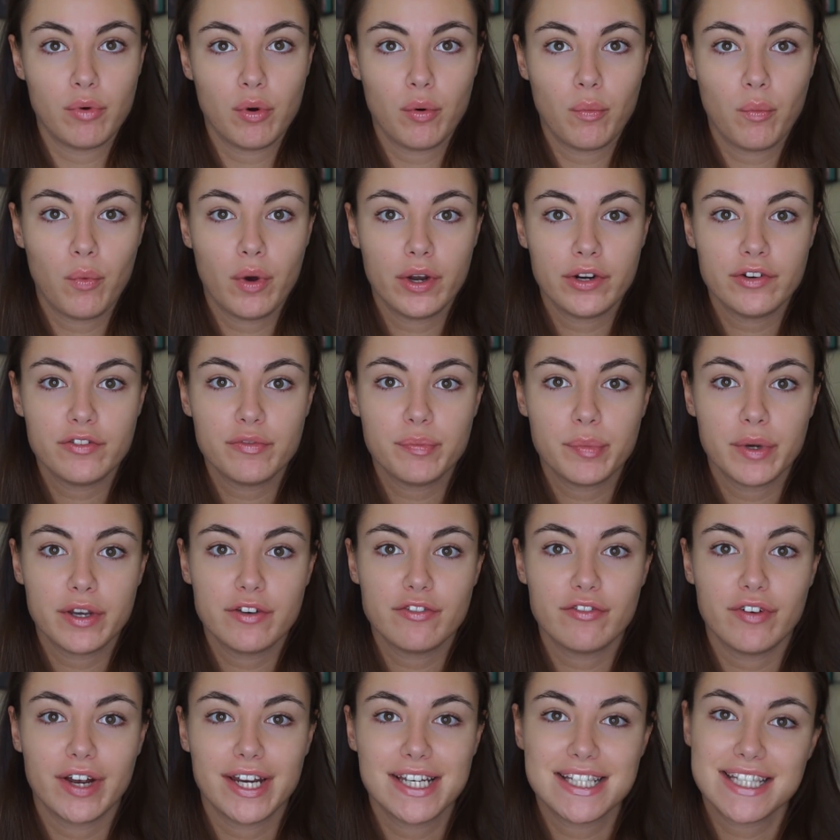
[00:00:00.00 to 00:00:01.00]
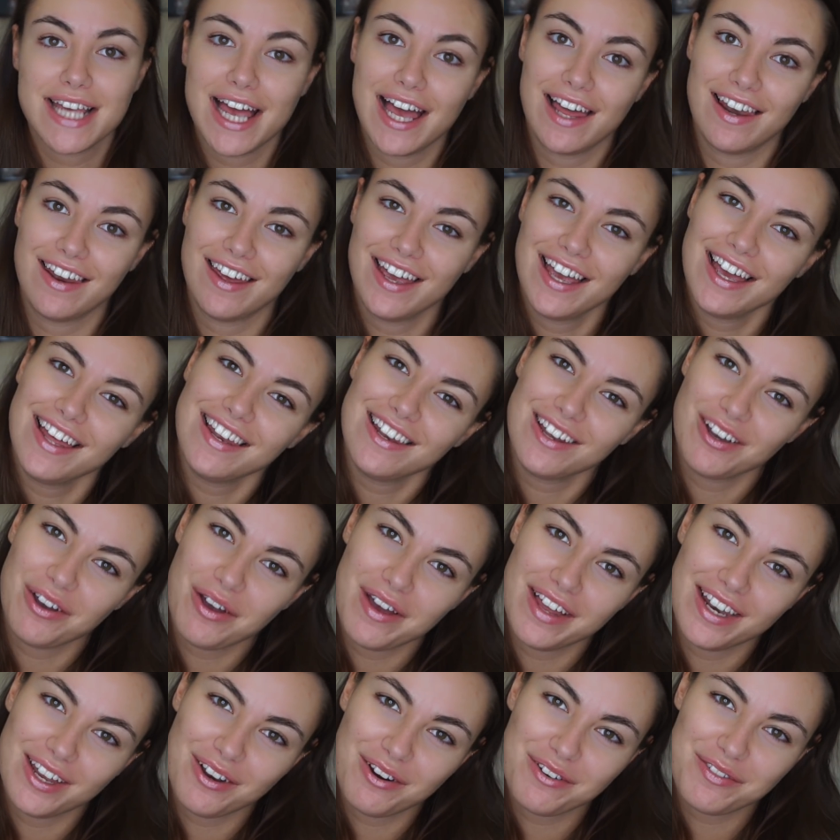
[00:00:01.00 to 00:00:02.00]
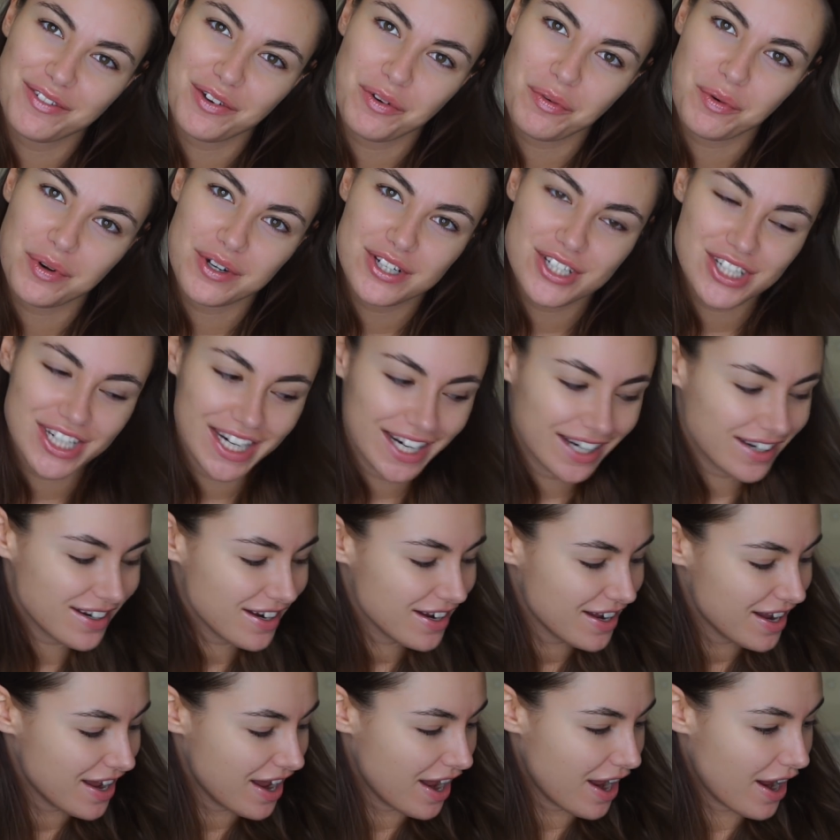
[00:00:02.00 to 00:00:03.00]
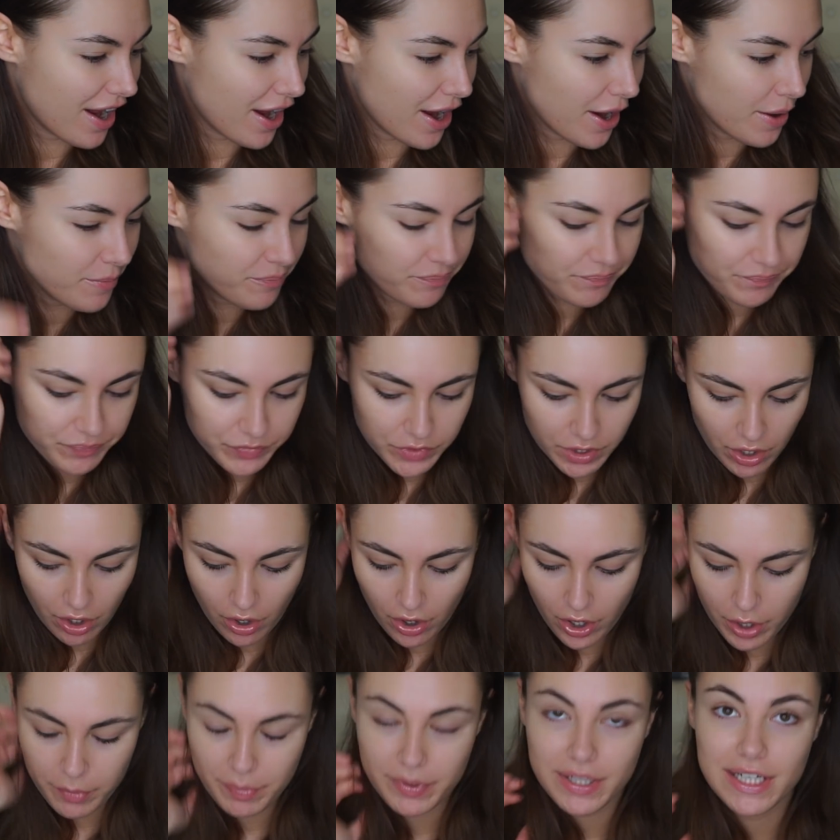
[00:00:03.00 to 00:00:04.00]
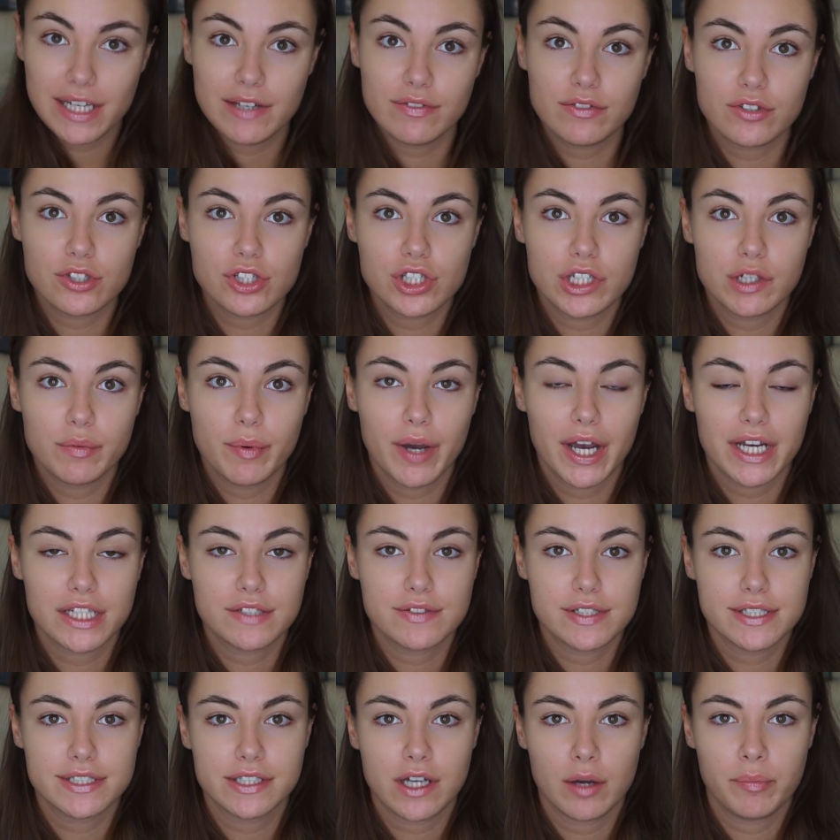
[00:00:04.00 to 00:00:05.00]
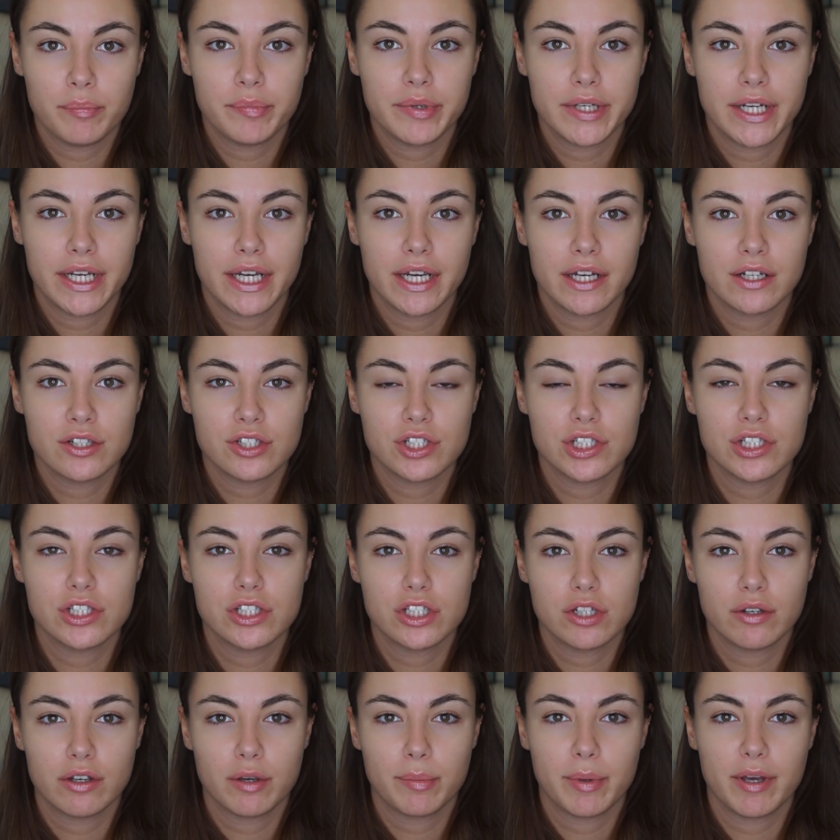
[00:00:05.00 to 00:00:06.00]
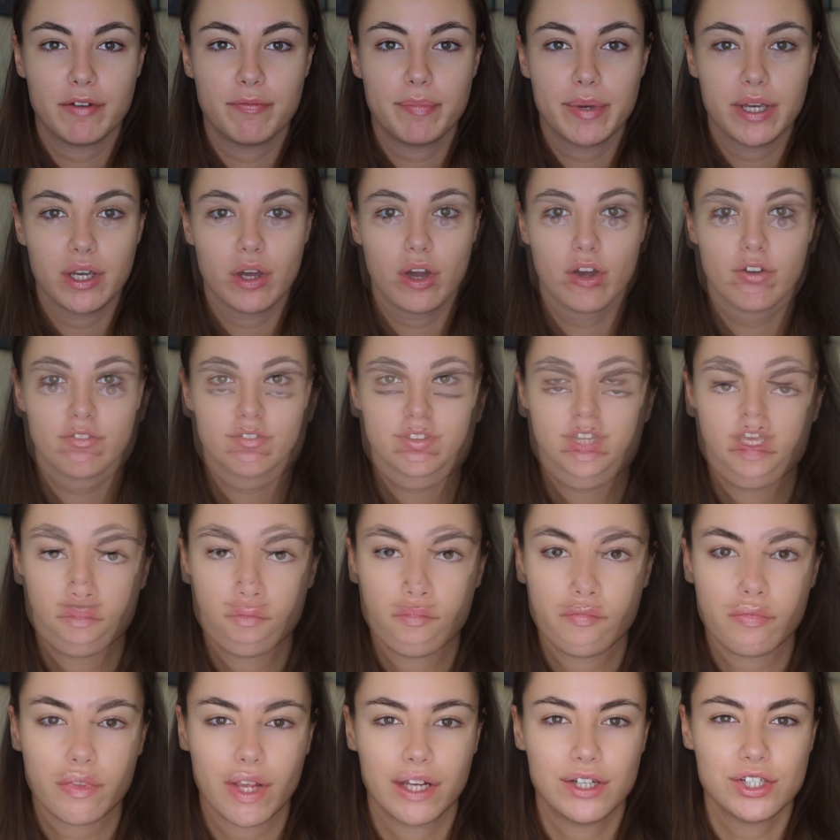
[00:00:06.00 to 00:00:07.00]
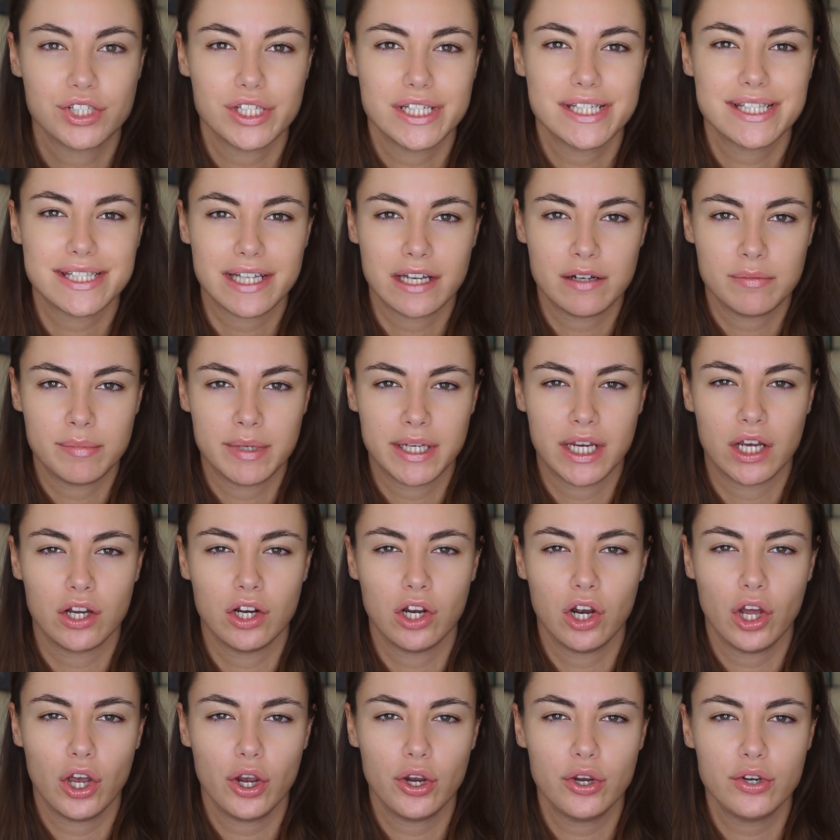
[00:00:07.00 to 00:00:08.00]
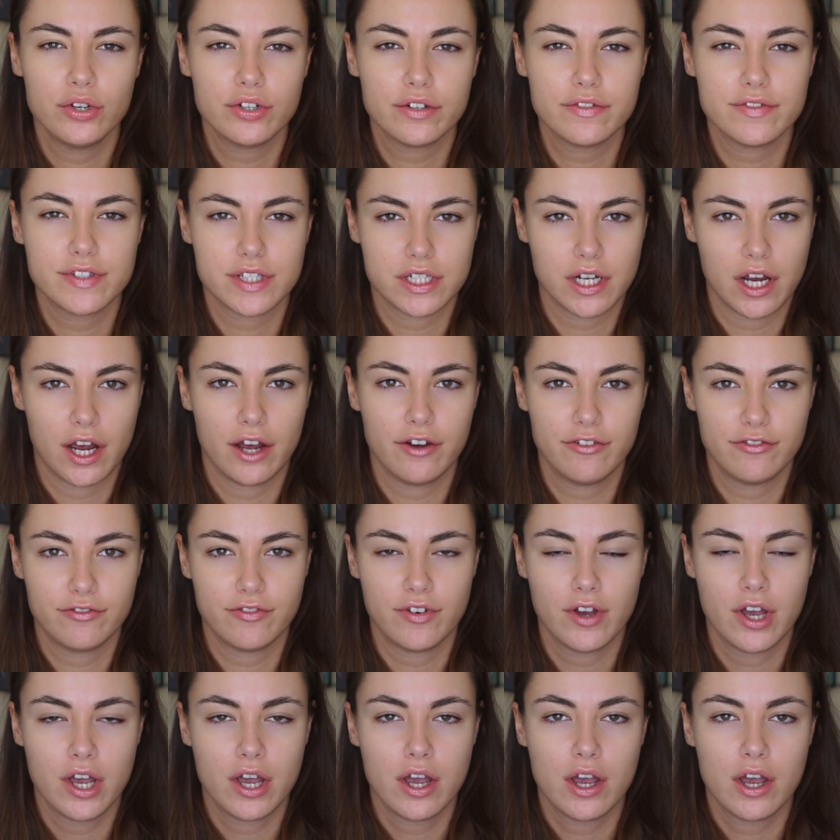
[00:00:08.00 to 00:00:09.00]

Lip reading: one of my friends, Ella, hello Ella if you're watching, I believe that she works for this company and she's doing a bit of PR for them. And she sent me a load of stuff